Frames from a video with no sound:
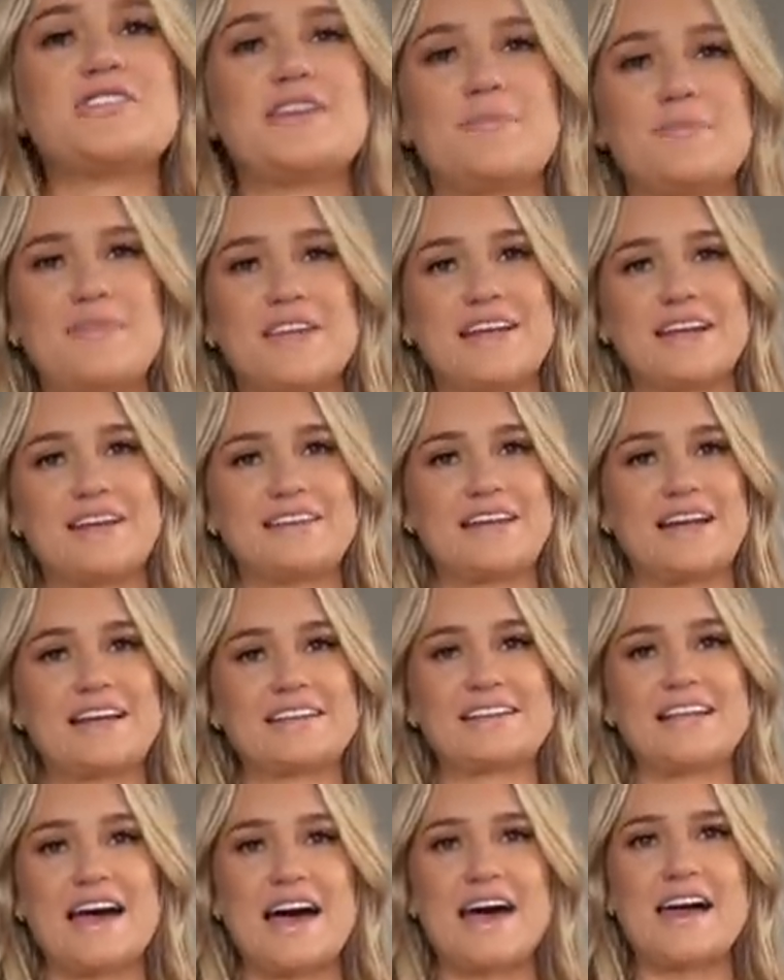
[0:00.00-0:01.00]
something
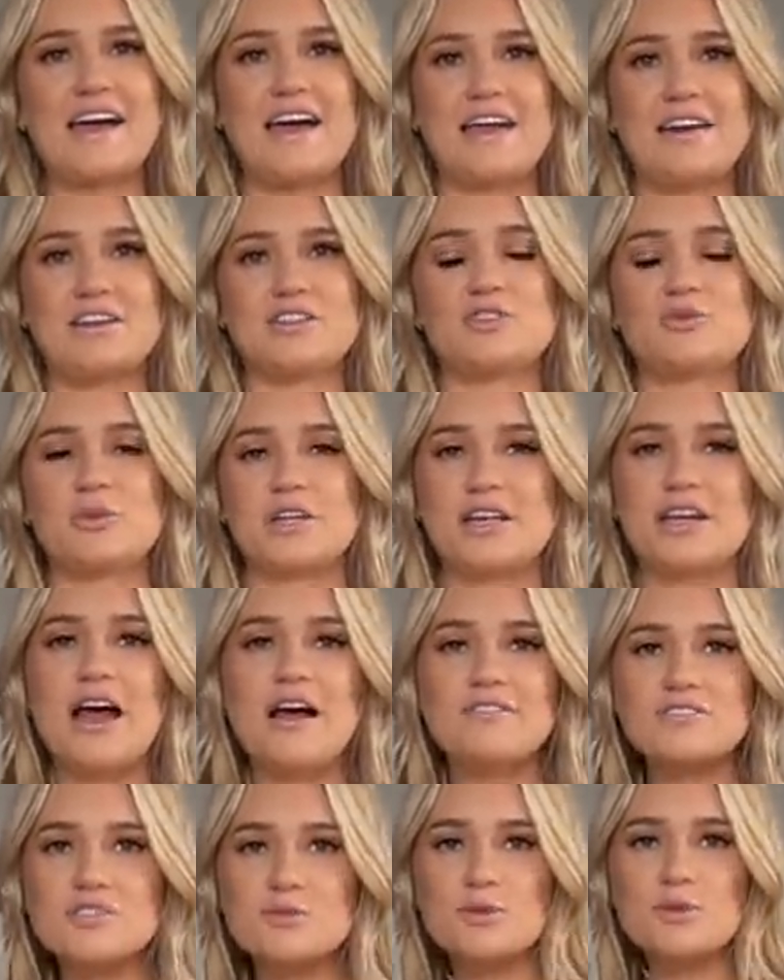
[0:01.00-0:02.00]
like that. And it's really
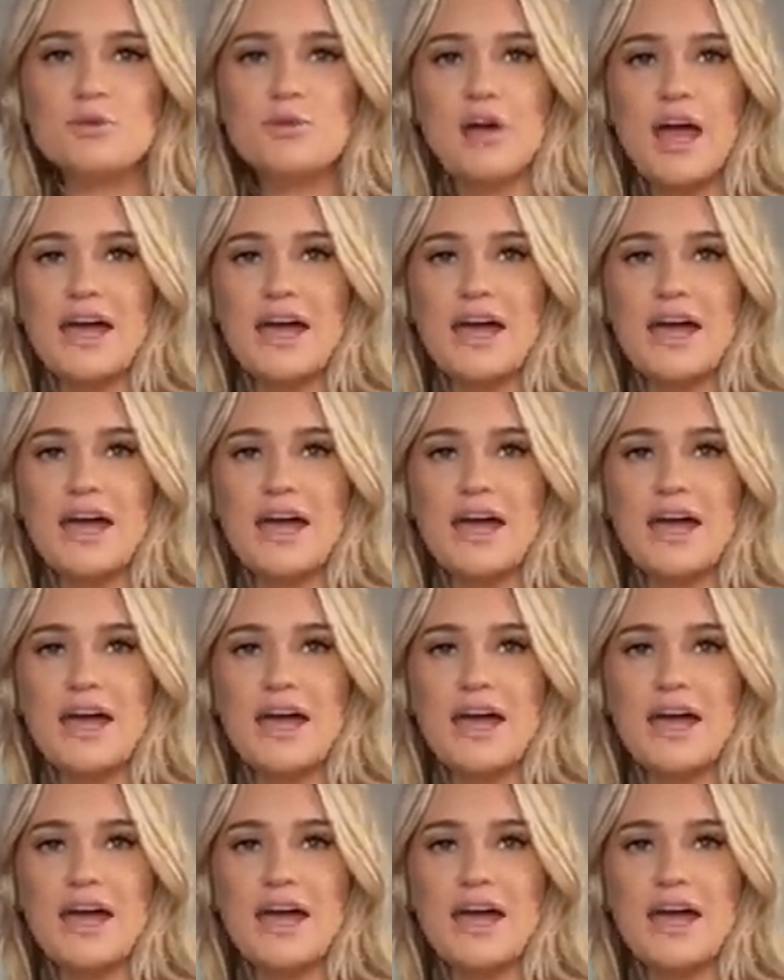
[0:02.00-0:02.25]
comfortable,